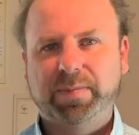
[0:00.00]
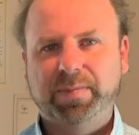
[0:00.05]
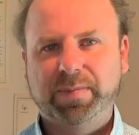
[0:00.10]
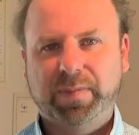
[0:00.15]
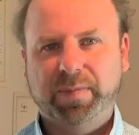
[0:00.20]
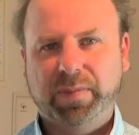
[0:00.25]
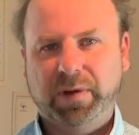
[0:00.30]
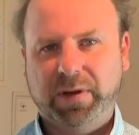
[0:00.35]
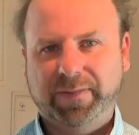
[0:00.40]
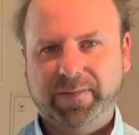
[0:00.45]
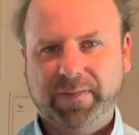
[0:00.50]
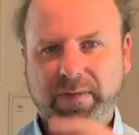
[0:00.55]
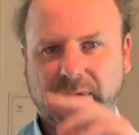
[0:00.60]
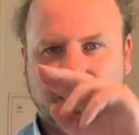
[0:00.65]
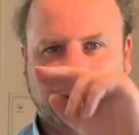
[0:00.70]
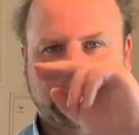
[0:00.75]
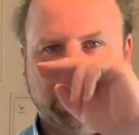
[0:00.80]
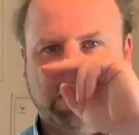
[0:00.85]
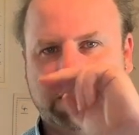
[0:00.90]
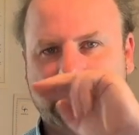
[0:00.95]
bottom of
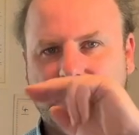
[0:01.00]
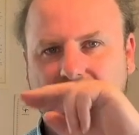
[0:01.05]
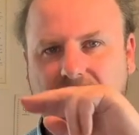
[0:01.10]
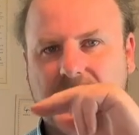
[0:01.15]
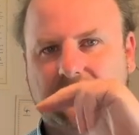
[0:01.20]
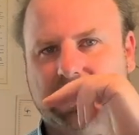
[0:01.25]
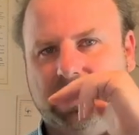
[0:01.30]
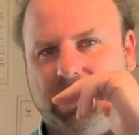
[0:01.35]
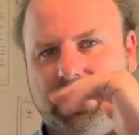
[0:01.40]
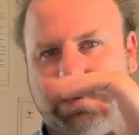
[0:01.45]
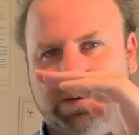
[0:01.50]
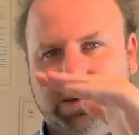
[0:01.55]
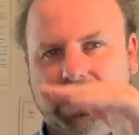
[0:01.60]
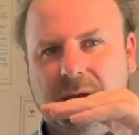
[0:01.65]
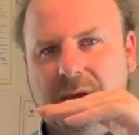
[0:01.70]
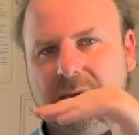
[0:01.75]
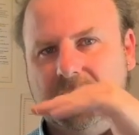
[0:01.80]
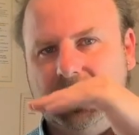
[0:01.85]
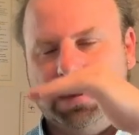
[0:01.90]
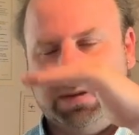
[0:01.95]
you've got your
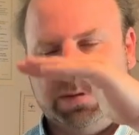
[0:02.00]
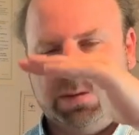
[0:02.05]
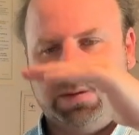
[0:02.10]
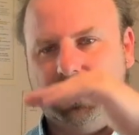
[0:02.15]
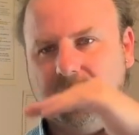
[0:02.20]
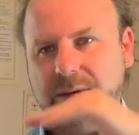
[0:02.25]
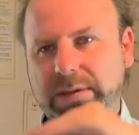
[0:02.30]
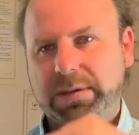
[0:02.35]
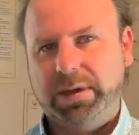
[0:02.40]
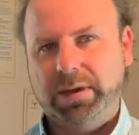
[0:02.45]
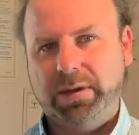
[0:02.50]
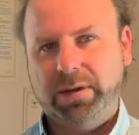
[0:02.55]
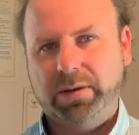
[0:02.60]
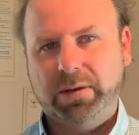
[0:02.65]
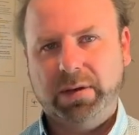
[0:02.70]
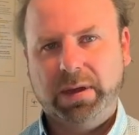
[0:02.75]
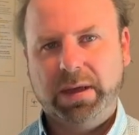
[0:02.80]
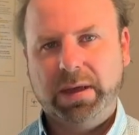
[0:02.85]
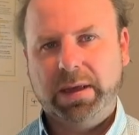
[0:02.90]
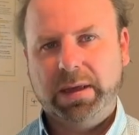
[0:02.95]
torso,
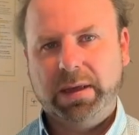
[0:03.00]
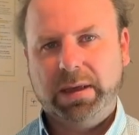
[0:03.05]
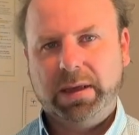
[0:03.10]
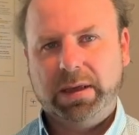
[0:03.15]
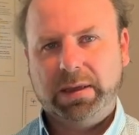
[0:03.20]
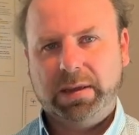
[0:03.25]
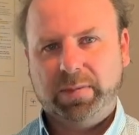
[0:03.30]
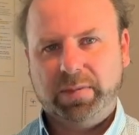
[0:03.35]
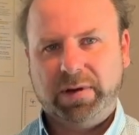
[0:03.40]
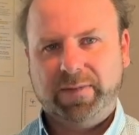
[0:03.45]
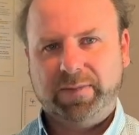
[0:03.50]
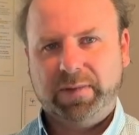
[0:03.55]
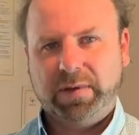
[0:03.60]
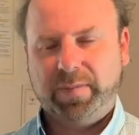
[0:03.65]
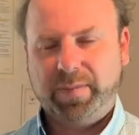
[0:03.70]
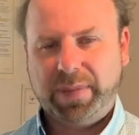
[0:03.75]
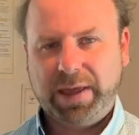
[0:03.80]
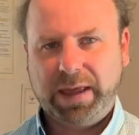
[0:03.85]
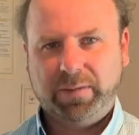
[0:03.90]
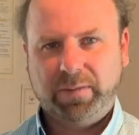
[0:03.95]
and the bottom of
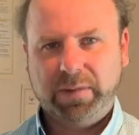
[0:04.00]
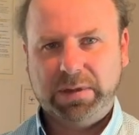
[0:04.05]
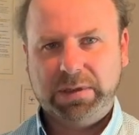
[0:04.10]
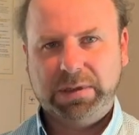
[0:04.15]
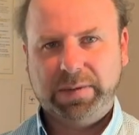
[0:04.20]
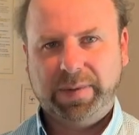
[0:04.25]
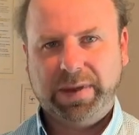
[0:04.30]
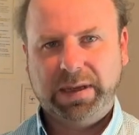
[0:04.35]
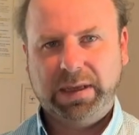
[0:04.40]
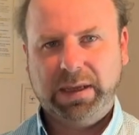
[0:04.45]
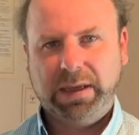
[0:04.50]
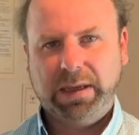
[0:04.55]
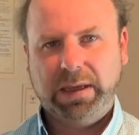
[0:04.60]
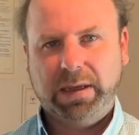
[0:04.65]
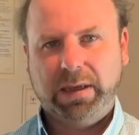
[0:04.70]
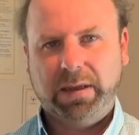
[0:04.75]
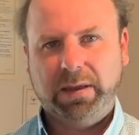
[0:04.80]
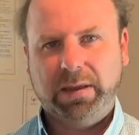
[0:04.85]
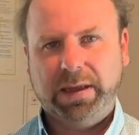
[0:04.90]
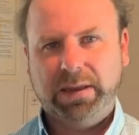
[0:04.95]
your back, which is about
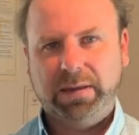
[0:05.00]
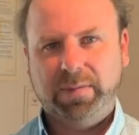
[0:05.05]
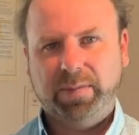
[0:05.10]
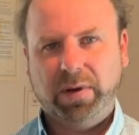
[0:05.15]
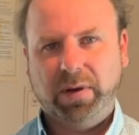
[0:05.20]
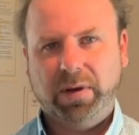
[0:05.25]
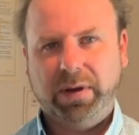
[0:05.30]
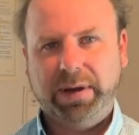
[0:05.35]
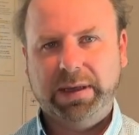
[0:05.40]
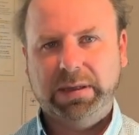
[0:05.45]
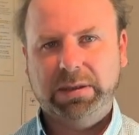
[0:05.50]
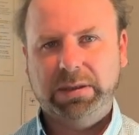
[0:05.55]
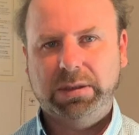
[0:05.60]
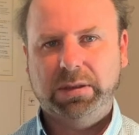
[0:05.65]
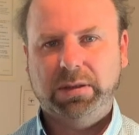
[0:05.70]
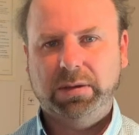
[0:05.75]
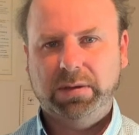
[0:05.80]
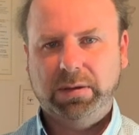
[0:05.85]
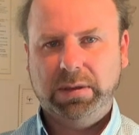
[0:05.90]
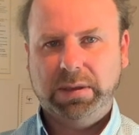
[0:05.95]
here, and behind
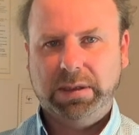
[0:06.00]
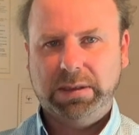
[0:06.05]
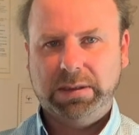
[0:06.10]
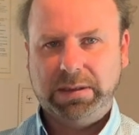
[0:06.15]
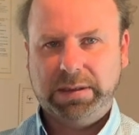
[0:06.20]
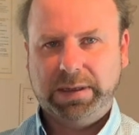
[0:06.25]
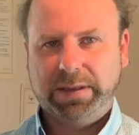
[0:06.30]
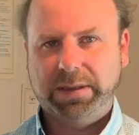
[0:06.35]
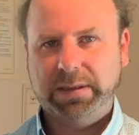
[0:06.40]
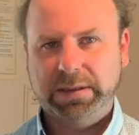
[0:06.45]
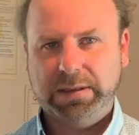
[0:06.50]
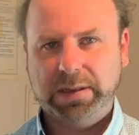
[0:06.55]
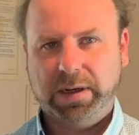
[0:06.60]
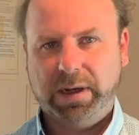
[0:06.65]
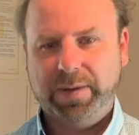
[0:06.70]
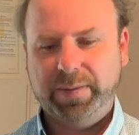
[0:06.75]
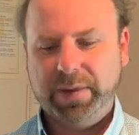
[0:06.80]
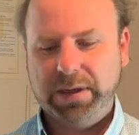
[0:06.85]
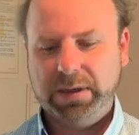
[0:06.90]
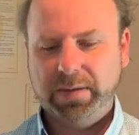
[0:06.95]
you is another
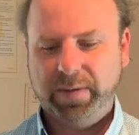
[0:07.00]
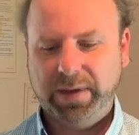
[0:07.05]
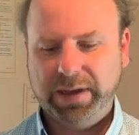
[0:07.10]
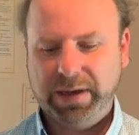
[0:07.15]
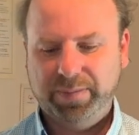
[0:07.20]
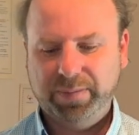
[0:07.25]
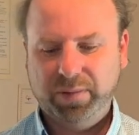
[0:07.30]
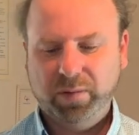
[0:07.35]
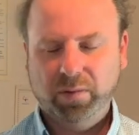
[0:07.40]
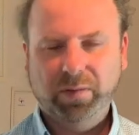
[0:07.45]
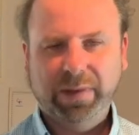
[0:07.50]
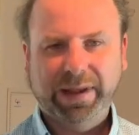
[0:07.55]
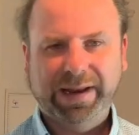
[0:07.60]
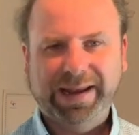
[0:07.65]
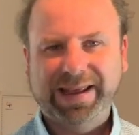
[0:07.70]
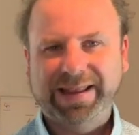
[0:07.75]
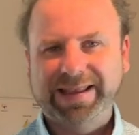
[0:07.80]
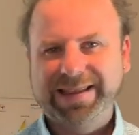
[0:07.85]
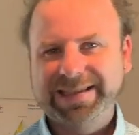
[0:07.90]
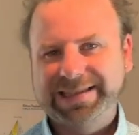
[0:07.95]
diamond. And we're going to pull that
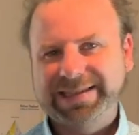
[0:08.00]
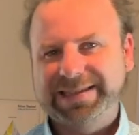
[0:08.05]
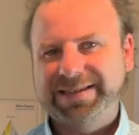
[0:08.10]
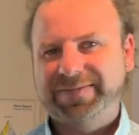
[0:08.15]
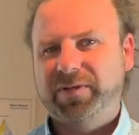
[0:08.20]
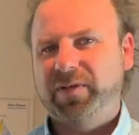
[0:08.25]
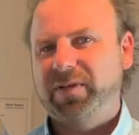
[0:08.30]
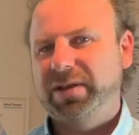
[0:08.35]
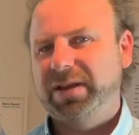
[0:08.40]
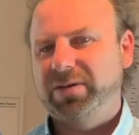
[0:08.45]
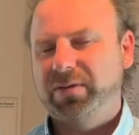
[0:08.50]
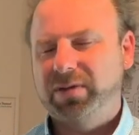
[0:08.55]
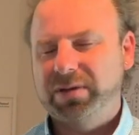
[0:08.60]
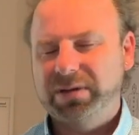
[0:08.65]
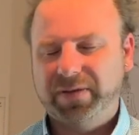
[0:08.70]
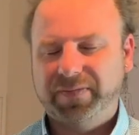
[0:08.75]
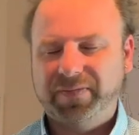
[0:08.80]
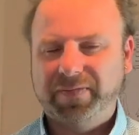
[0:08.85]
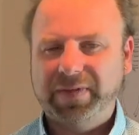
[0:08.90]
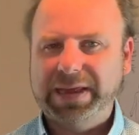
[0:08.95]
out, and this is called
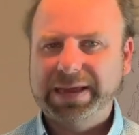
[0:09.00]
your fear